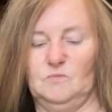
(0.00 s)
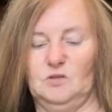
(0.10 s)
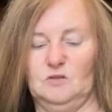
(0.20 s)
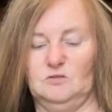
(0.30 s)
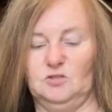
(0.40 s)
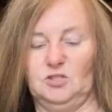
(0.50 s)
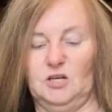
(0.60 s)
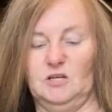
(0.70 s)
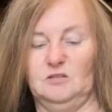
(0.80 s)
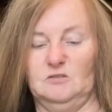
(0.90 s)
in
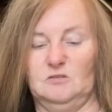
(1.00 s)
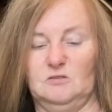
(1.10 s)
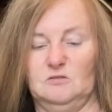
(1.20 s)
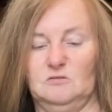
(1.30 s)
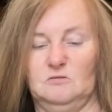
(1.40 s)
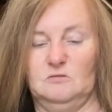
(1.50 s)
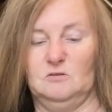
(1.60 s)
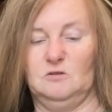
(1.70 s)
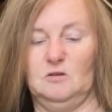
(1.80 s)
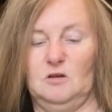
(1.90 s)
chains
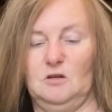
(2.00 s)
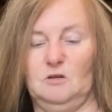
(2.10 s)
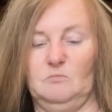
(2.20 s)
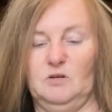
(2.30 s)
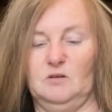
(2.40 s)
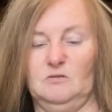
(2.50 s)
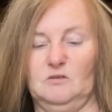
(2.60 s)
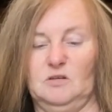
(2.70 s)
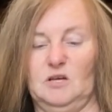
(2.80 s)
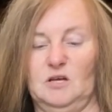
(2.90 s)
and being
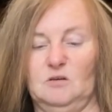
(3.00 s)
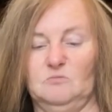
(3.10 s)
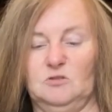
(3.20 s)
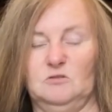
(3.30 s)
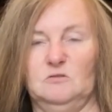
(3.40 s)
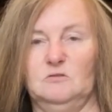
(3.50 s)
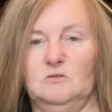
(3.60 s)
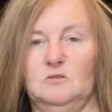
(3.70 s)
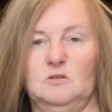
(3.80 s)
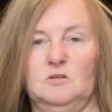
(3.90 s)
kept
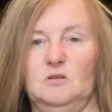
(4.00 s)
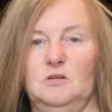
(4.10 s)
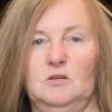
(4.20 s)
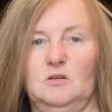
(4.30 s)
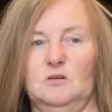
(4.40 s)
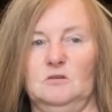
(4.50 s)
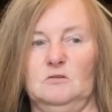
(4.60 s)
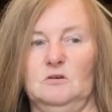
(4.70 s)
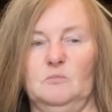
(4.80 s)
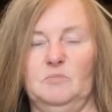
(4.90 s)
in
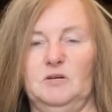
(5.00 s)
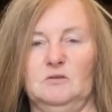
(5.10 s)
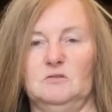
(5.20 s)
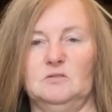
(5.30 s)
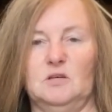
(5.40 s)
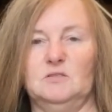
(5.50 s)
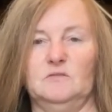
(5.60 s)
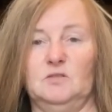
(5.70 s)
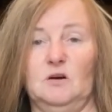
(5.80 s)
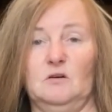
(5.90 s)
a pen the size of a
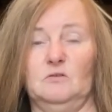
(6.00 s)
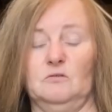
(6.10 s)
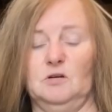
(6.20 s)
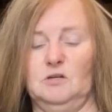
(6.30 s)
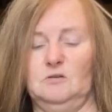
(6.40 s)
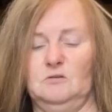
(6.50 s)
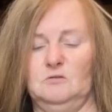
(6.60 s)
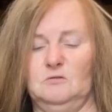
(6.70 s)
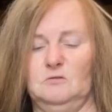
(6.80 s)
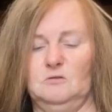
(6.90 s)
dog crate
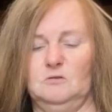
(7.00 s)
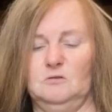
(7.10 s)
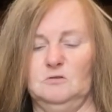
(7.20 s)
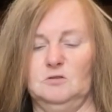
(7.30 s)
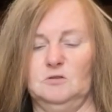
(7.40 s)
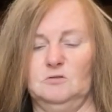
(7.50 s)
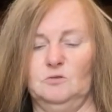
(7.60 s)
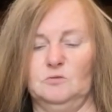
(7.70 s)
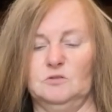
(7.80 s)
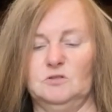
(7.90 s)
until you
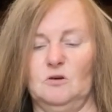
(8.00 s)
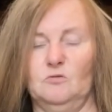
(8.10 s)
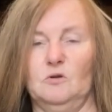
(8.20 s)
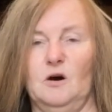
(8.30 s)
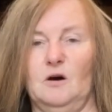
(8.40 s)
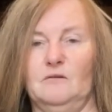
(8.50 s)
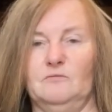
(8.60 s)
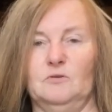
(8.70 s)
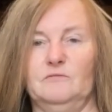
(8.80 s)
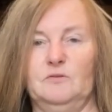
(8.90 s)
were sold off,
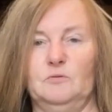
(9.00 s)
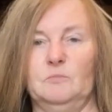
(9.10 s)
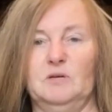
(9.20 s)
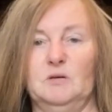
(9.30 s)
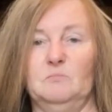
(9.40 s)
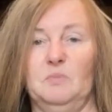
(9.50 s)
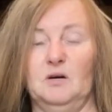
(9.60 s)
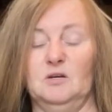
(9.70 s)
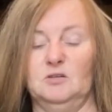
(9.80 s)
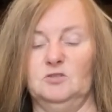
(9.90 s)
or if you were being
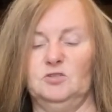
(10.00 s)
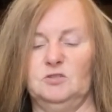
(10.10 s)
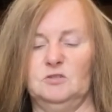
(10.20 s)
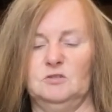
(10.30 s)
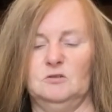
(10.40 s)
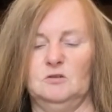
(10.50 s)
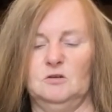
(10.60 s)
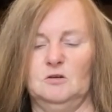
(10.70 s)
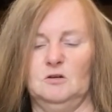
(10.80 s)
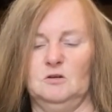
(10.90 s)
punished,
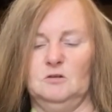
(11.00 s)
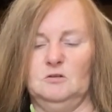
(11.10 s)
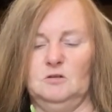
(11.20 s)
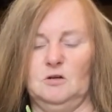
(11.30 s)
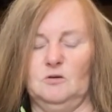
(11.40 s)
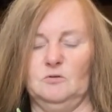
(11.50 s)
you know,